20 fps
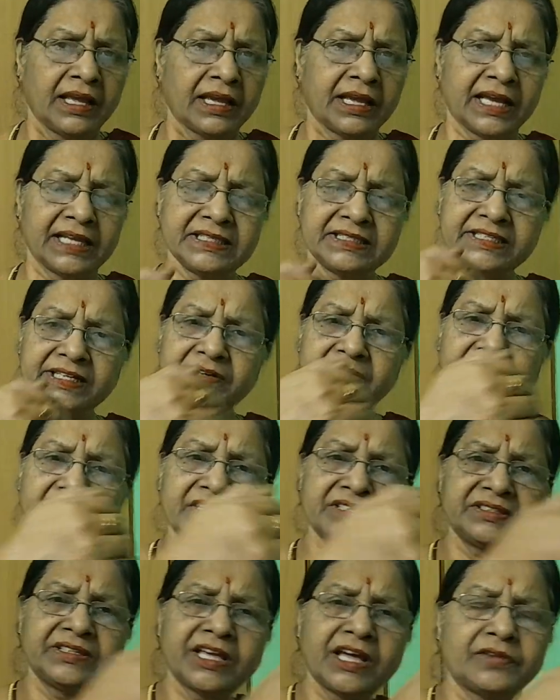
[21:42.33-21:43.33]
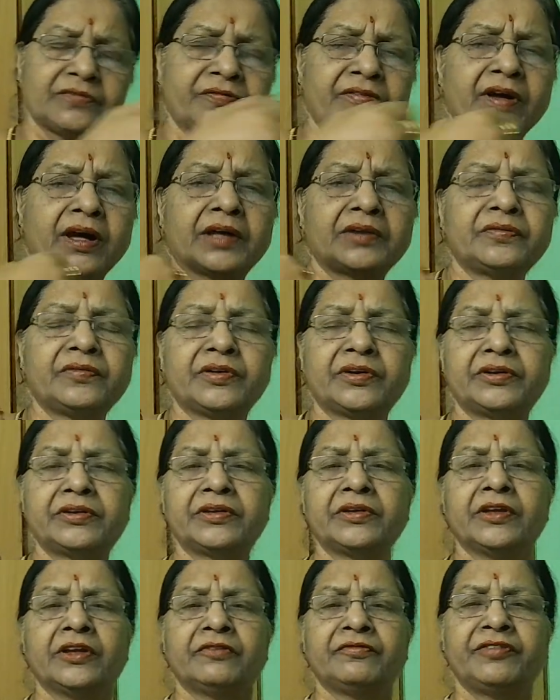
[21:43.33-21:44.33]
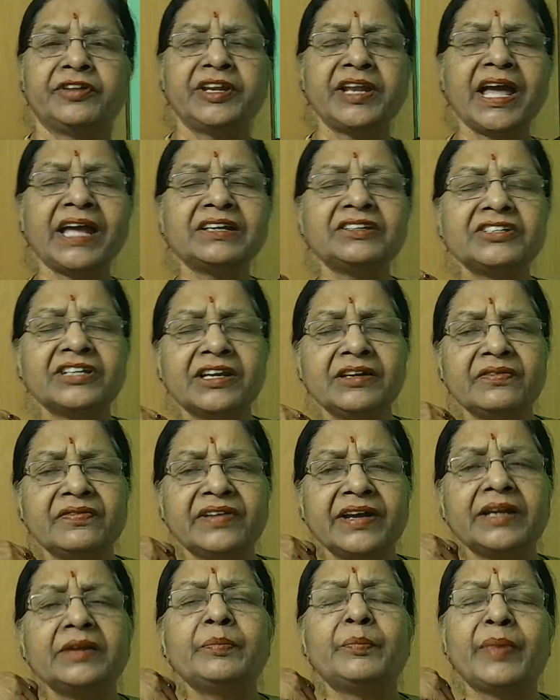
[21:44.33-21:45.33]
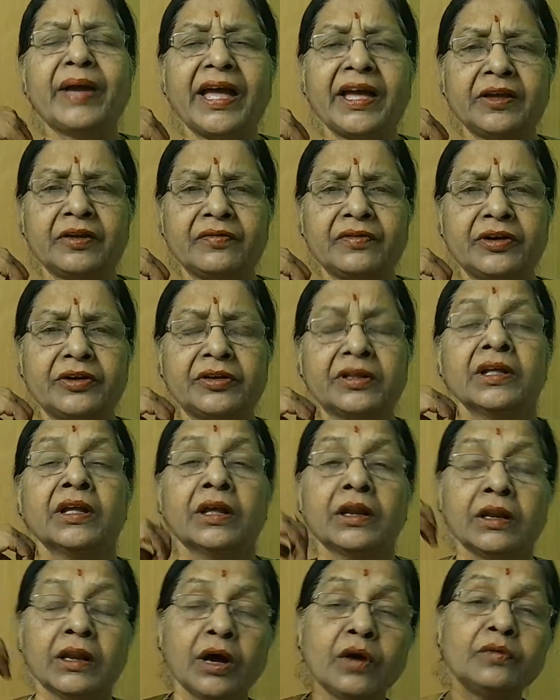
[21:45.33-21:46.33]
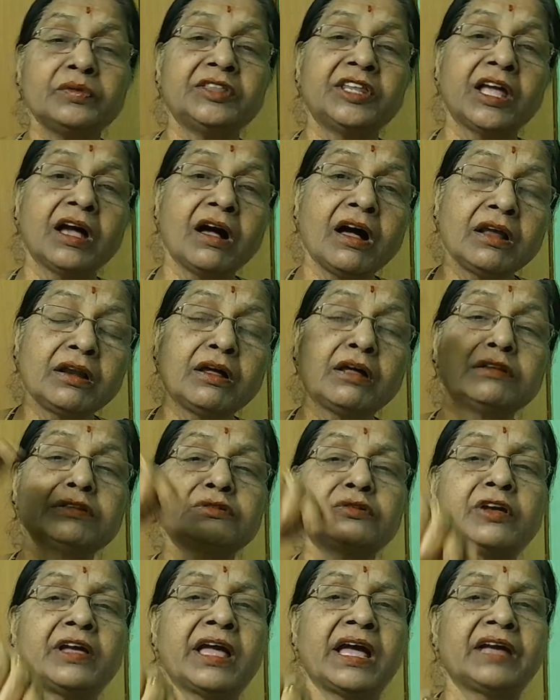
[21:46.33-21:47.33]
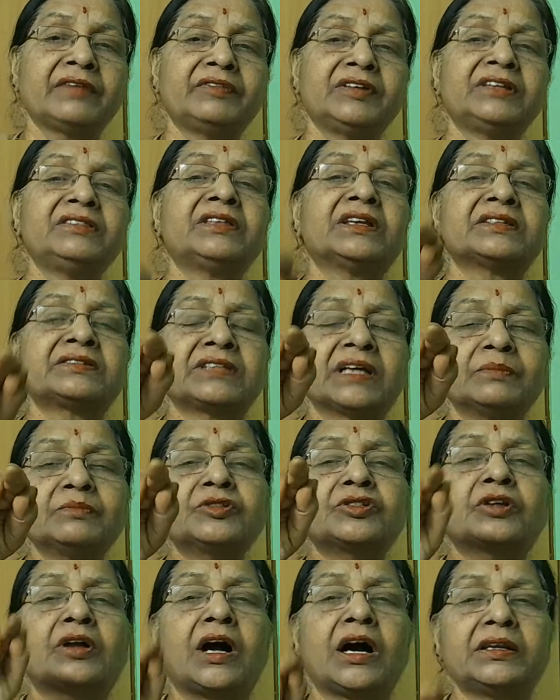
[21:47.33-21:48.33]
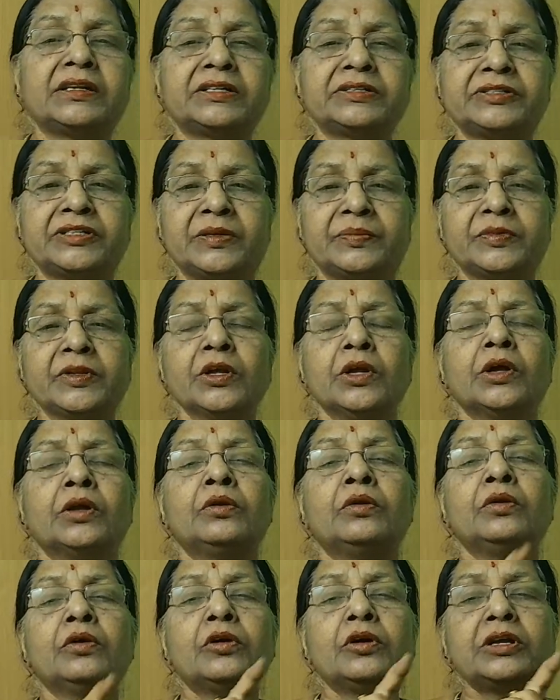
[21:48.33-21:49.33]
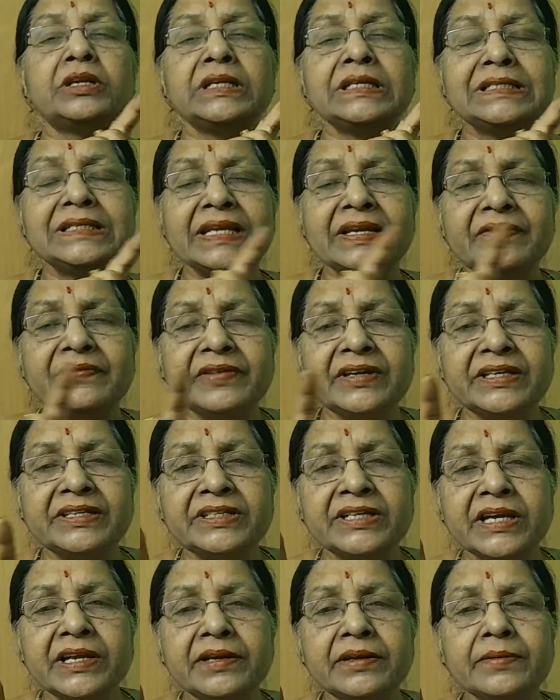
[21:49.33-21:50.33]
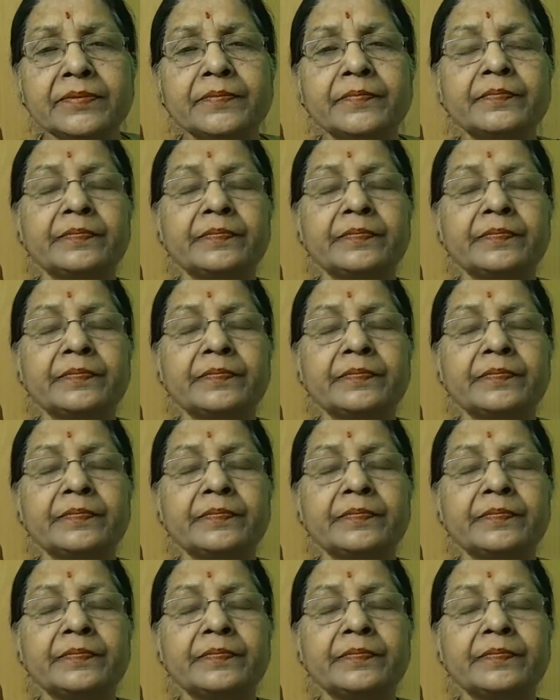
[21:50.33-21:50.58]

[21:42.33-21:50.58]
culture wise they are forward, financial wise backward. Now they are also having some scholarship. No reservation